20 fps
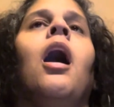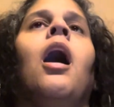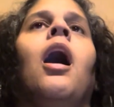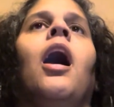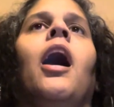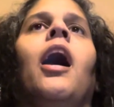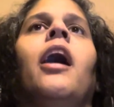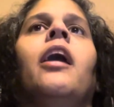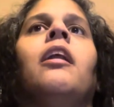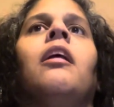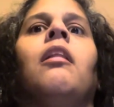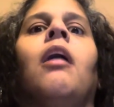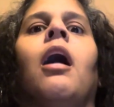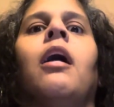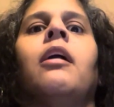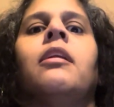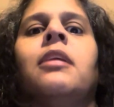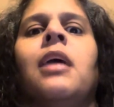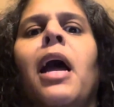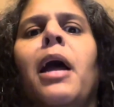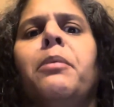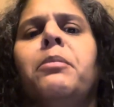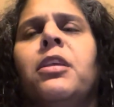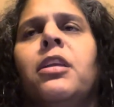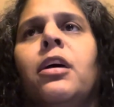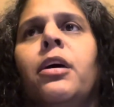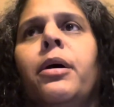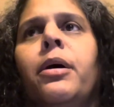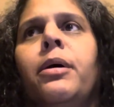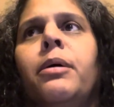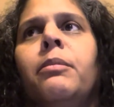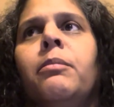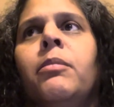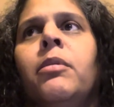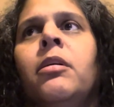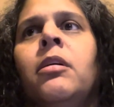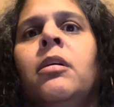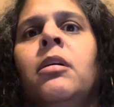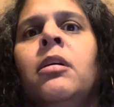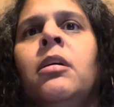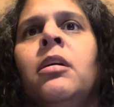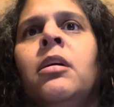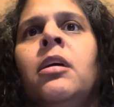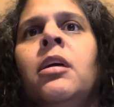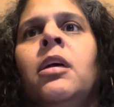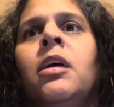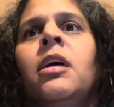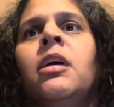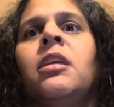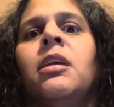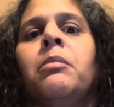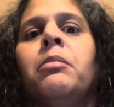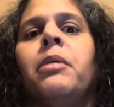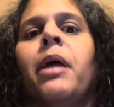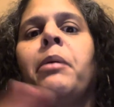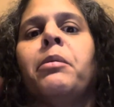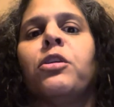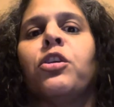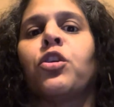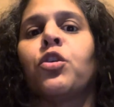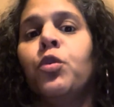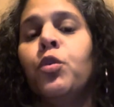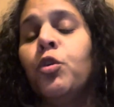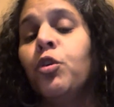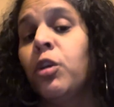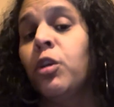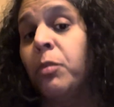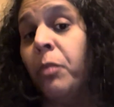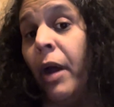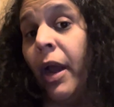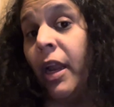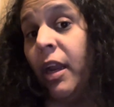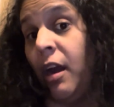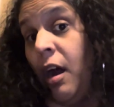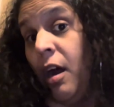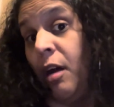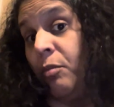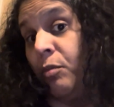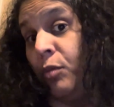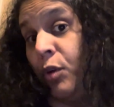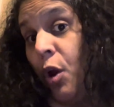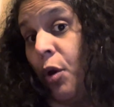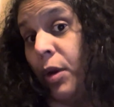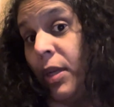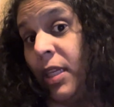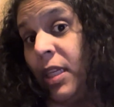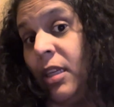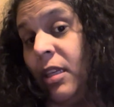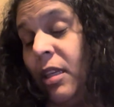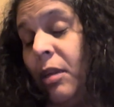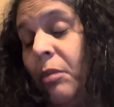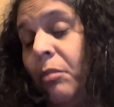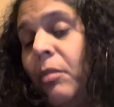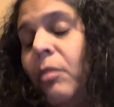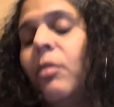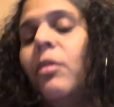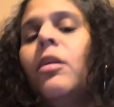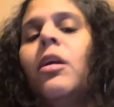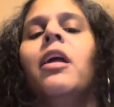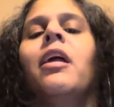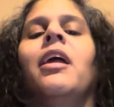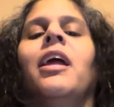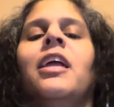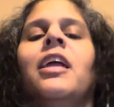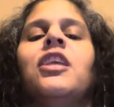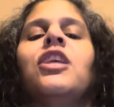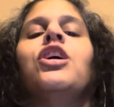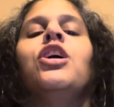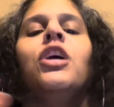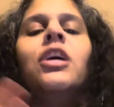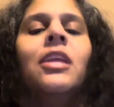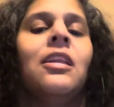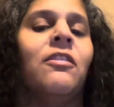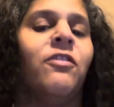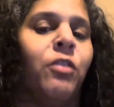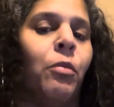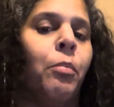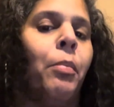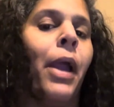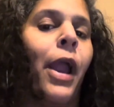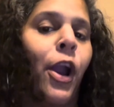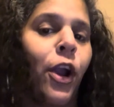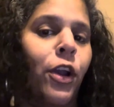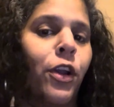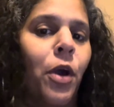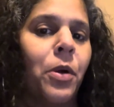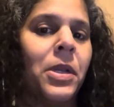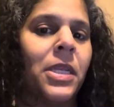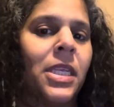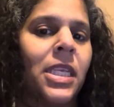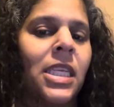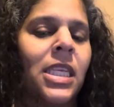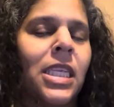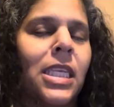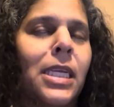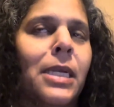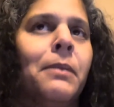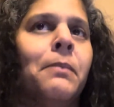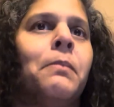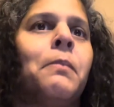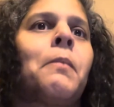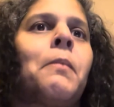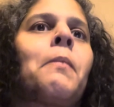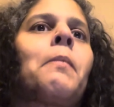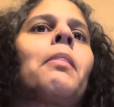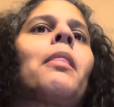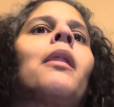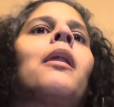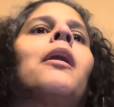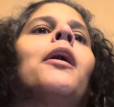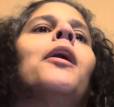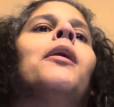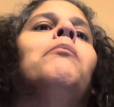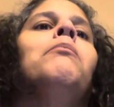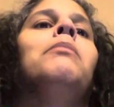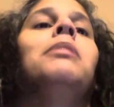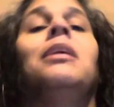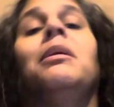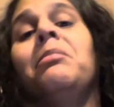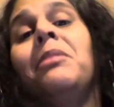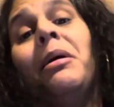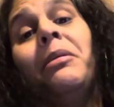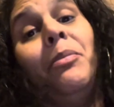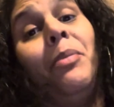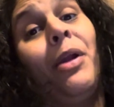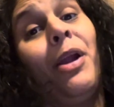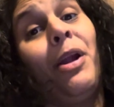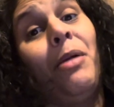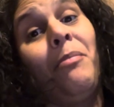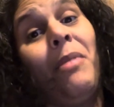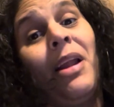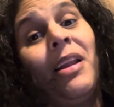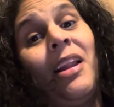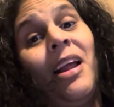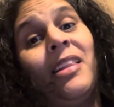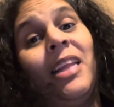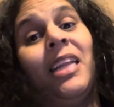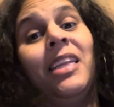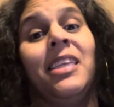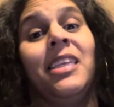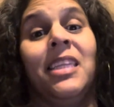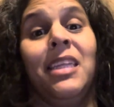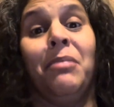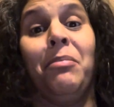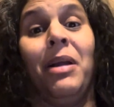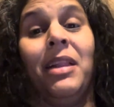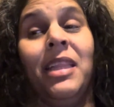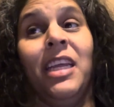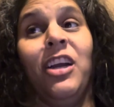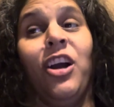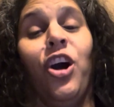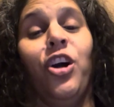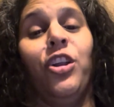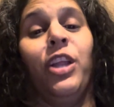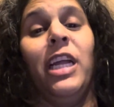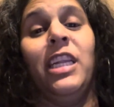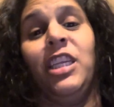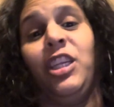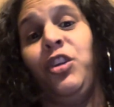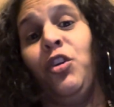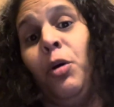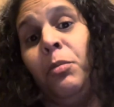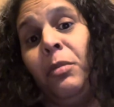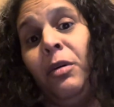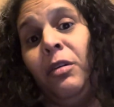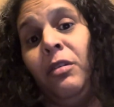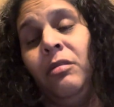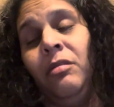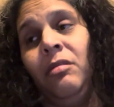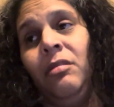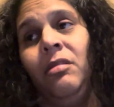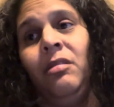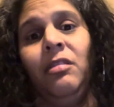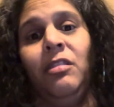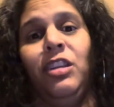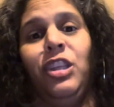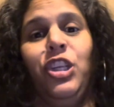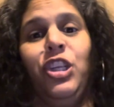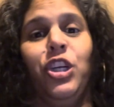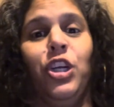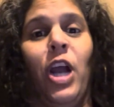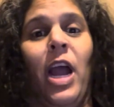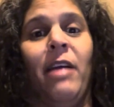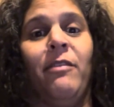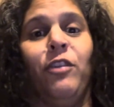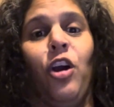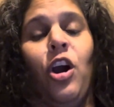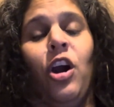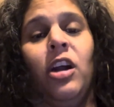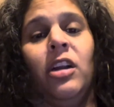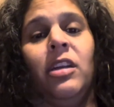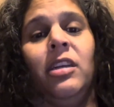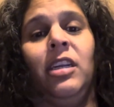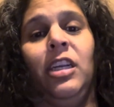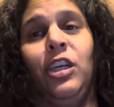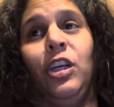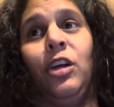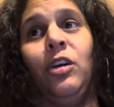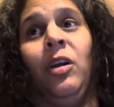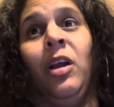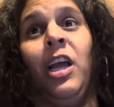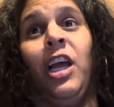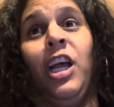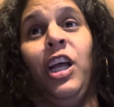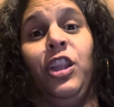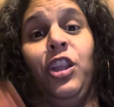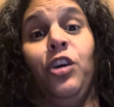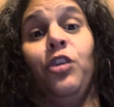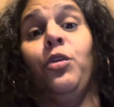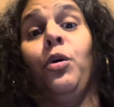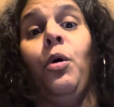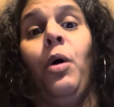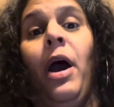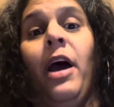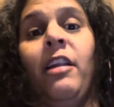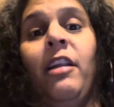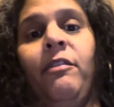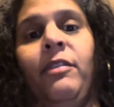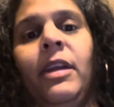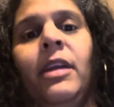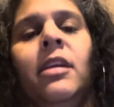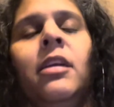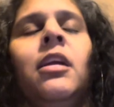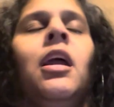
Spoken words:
And a lot of times sometimes the schools might notice it. So it's good that if a parent notices it, but sometimes a parent might not. They just might think, oh, that's normal. They're having a heart, they'll grow out of it.